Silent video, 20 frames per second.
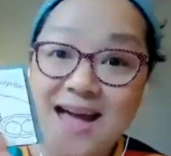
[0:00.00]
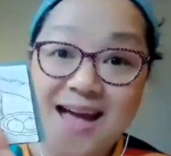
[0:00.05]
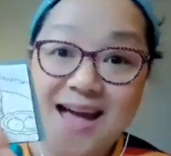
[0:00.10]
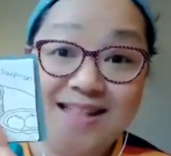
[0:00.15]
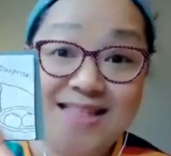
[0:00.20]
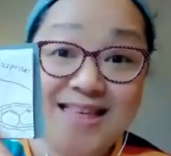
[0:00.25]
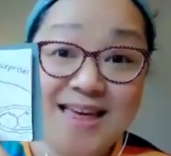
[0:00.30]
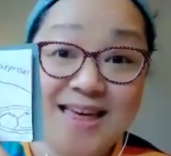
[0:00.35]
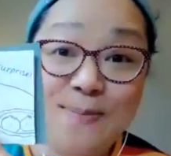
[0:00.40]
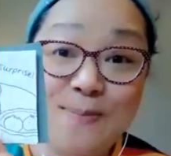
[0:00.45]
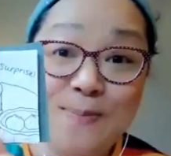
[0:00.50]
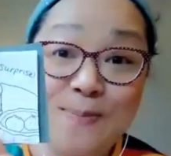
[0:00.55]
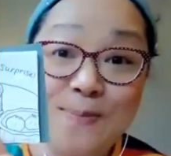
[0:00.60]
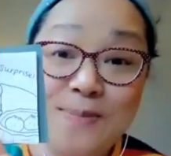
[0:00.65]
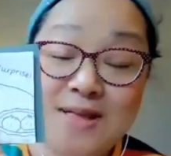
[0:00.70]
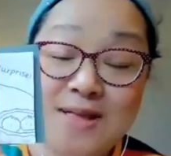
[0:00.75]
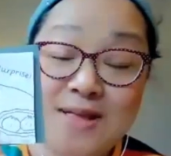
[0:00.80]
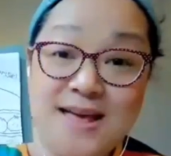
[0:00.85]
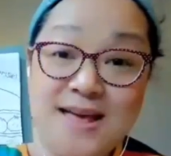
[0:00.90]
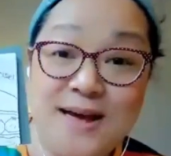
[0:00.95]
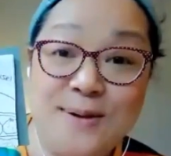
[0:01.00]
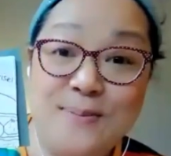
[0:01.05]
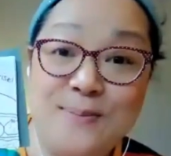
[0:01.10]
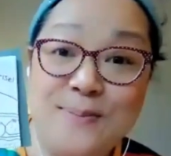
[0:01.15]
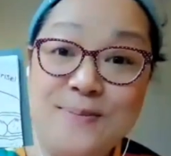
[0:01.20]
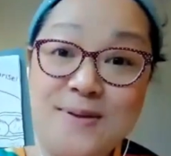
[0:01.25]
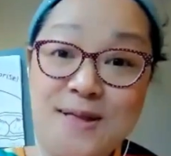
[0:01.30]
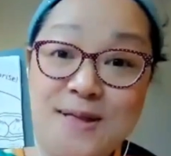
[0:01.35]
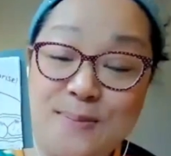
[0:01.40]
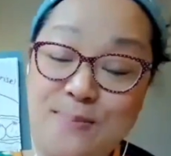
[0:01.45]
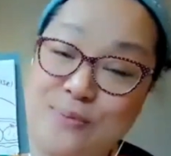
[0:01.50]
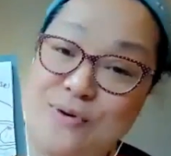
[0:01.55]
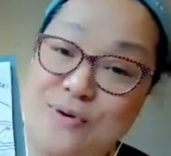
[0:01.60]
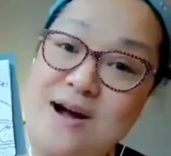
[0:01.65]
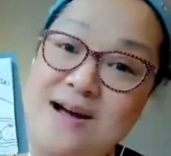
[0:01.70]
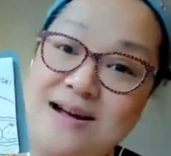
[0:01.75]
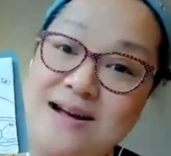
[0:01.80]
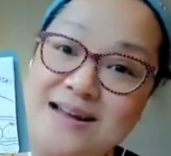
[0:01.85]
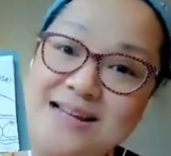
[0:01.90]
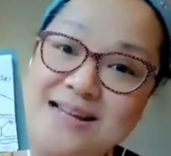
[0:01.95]
A dim sum
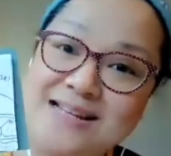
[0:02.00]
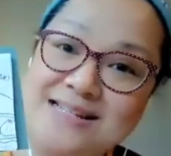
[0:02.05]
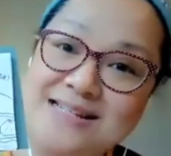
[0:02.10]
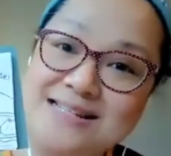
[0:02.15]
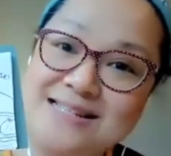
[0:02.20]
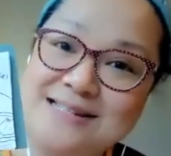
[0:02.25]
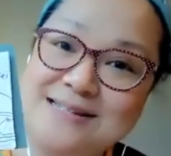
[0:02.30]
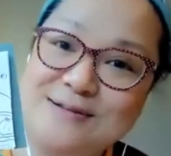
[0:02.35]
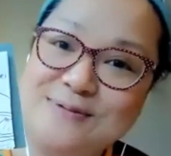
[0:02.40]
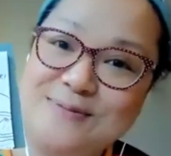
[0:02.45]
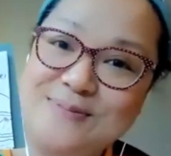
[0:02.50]
surprise.